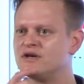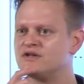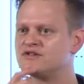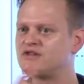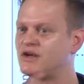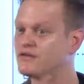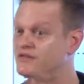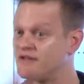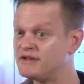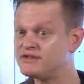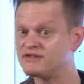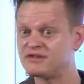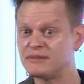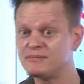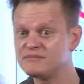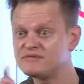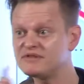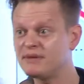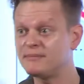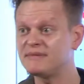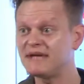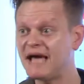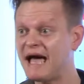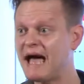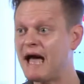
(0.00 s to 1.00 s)
So there's
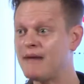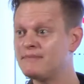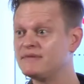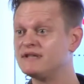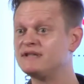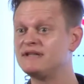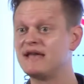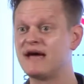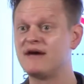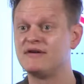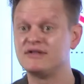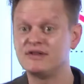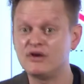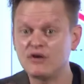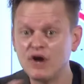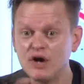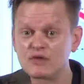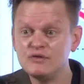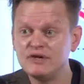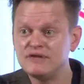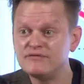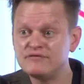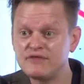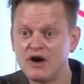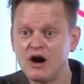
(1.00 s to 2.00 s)
something happening there in their
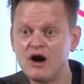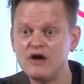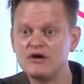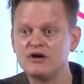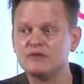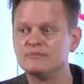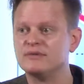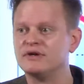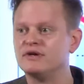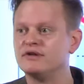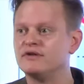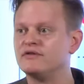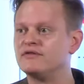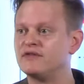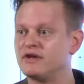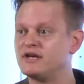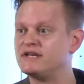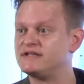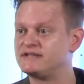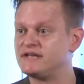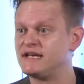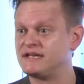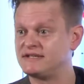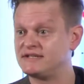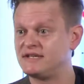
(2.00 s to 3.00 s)
own environment that
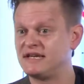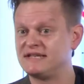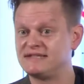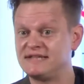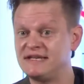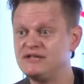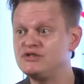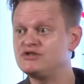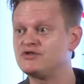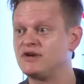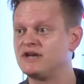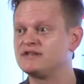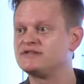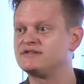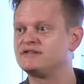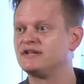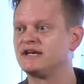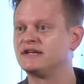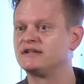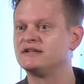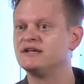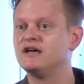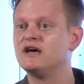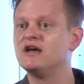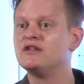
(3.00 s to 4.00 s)
is
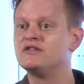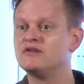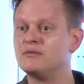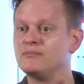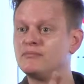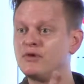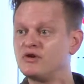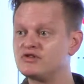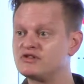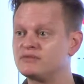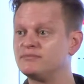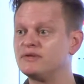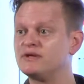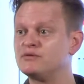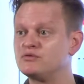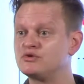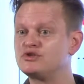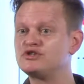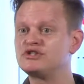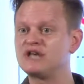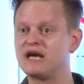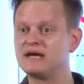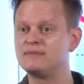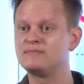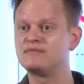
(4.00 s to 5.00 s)
interesting, that possibly will
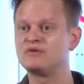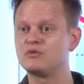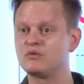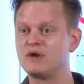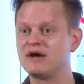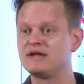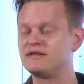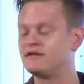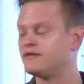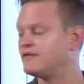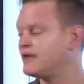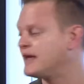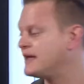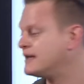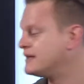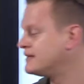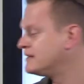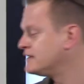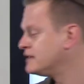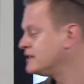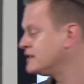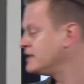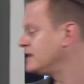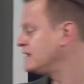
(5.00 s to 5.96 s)
shape the way that they